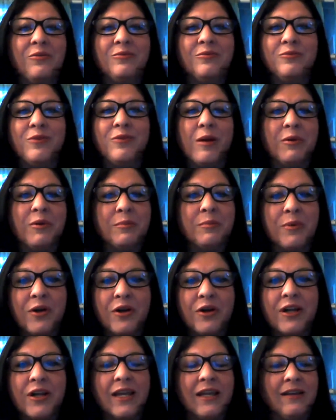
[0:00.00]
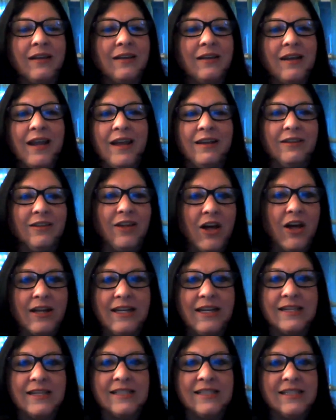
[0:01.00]
Robert Burke and
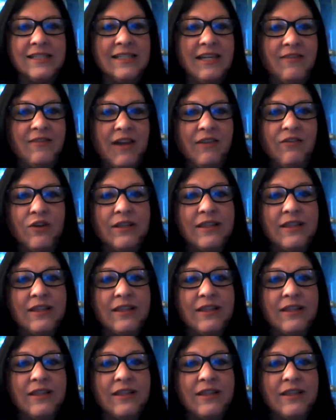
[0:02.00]
Lanius and Steve Avery.